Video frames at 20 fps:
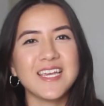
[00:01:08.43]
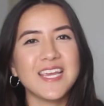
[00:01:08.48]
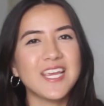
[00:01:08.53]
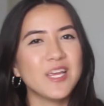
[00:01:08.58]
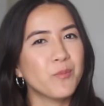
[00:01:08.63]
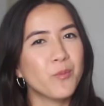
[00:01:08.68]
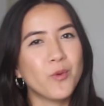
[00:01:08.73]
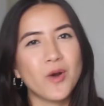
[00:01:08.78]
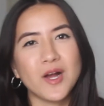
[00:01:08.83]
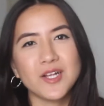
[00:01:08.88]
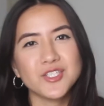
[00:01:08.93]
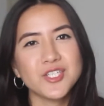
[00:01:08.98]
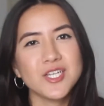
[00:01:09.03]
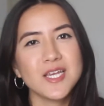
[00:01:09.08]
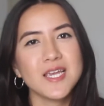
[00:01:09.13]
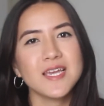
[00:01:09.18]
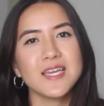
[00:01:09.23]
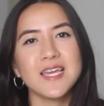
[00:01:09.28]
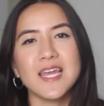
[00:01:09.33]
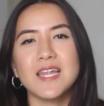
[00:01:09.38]
keep
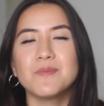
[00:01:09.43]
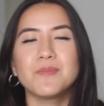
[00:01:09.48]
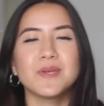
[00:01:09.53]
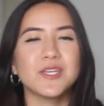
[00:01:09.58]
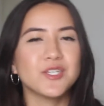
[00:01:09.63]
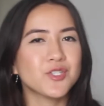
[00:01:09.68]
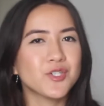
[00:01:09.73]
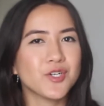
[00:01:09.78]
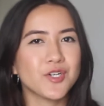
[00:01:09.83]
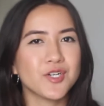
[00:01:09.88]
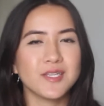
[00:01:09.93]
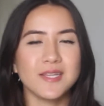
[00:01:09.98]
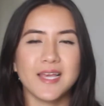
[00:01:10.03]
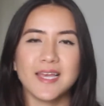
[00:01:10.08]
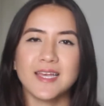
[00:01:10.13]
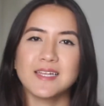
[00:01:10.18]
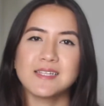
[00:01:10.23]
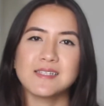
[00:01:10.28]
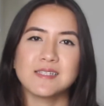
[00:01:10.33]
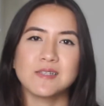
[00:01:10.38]
watching and be sure to
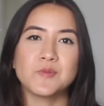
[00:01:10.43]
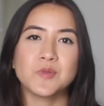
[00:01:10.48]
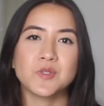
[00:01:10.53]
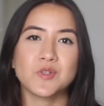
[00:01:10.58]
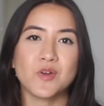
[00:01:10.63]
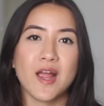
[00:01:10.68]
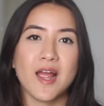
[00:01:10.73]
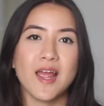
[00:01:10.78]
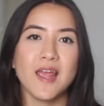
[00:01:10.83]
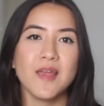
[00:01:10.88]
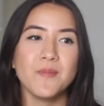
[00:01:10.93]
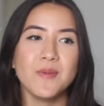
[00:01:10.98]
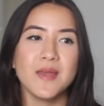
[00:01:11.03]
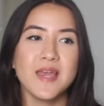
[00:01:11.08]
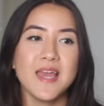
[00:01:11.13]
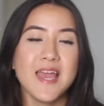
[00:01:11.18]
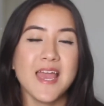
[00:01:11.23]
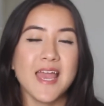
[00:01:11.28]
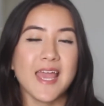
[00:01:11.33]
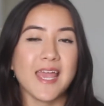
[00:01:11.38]
like and subscribe,
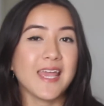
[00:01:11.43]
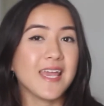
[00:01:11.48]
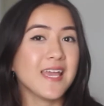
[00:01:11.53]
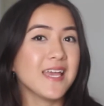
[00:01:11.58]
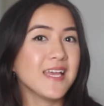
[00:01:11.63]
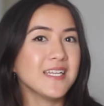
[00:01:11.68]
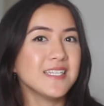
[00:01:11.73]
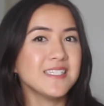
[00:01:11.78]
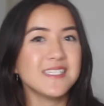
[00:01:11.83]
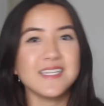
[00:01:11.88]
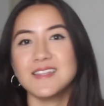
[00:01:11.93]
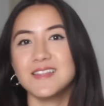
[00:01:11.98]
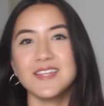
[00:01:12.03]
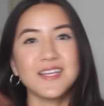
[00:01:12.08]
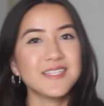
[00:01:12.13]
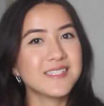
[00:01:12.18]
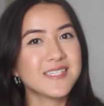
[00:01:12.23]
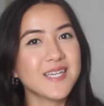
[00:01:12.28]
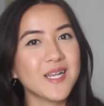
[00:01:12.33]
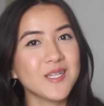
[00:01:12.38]
and
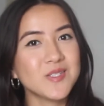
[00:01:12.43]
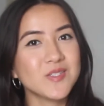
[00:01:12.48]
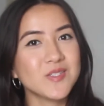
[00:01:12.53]
let's get